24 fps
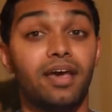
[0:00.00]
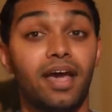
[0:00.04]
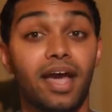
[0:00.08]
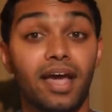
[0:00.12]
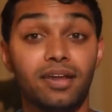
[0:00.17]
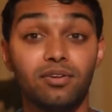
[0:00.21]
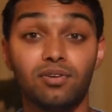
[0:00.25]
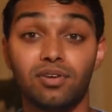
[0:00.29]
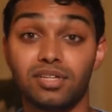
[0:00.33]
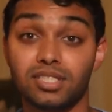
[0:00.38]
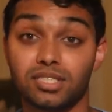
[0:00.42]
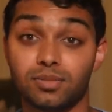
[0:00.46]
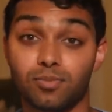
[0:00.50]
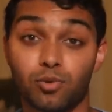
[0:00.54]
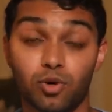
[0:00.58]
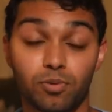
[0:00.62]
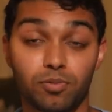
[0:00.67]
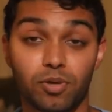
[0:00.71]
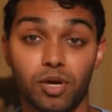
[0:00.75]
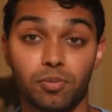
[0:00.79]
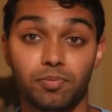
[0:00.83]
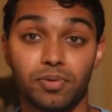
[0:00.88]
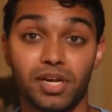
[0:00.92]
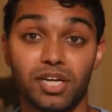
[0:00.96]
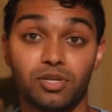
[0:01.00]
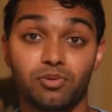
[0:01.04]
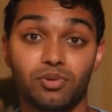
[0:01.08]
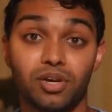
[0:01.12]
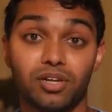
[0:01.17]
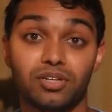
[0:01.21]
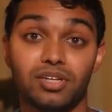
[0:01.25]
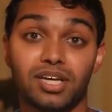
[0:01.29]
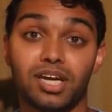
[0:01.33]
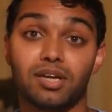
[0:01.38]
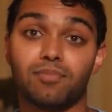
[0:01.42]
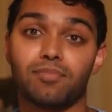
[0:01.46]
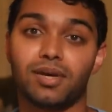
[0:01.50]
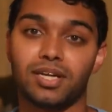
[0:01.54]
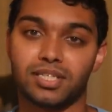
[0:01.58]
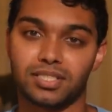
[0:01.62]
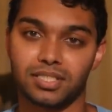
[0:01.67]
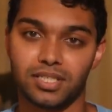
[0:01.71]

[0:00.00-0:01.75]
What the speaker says: and you can support me on Patreon to get my